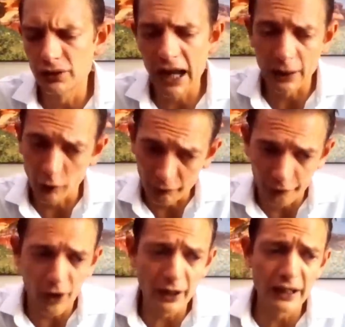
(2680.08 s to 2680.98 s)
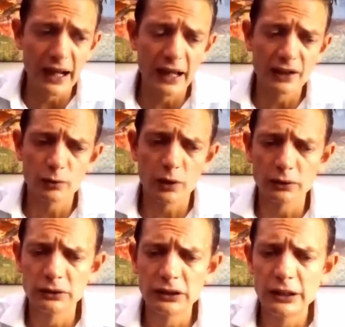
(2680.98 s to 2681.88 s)
and on Friday as
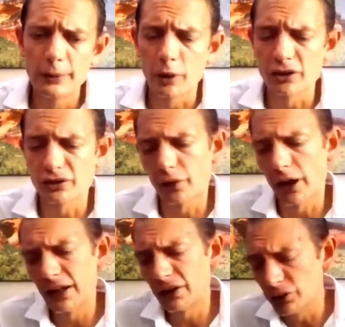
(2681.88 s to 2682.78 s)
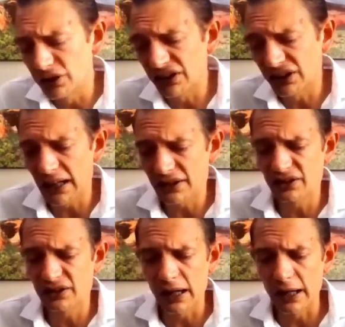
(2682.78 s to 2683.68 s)
well, past Friday, to
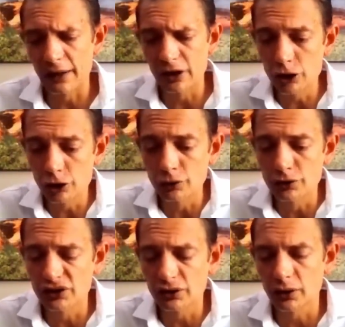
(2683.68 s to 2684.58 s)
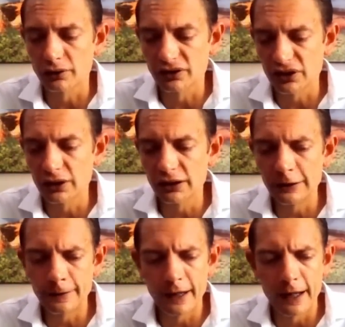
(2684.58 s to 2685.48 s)
discuss the issues
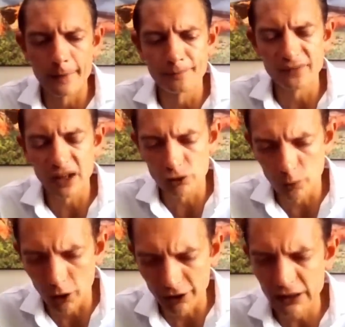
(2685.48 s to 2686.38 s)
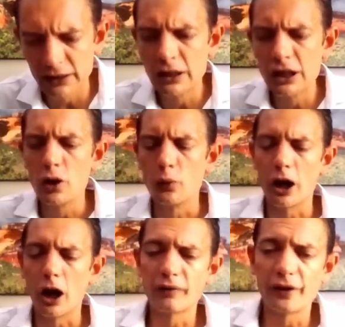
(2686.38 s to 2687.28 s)
concerning Tuani. We
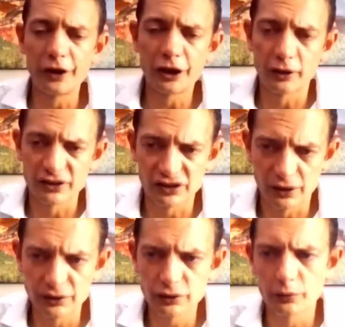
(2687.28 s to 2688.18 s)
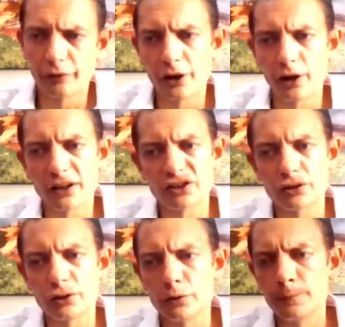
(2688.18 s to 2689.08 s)
are very concerned with regards
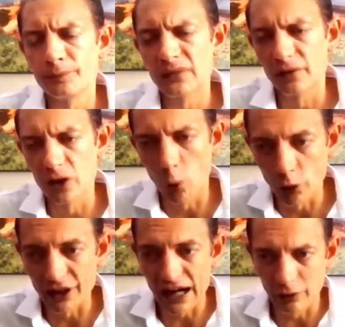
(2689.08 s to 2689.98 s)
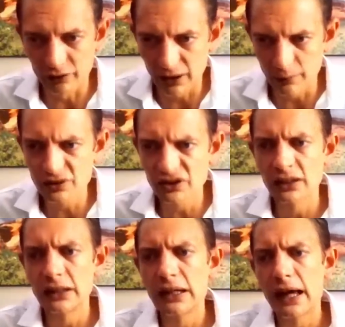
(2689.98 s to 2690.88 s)
to the audit outcomes
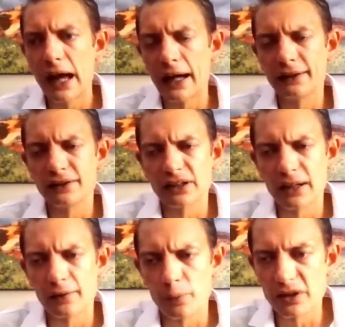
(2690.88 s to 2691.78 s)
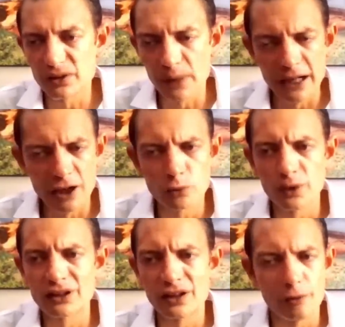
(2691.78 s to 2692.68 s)
and the
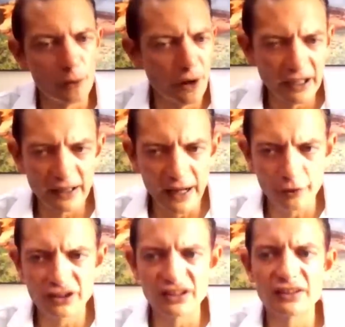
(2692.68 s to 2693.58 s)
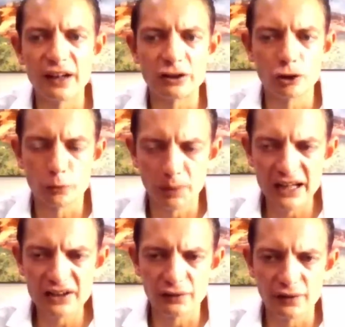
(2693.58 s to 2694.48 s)
mismanagement and irregularities that took
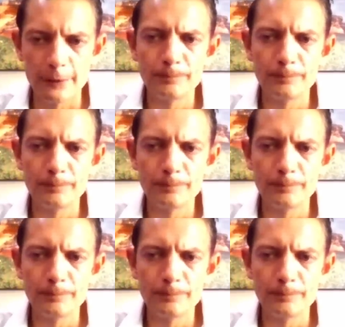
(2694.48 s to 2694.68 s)
place there.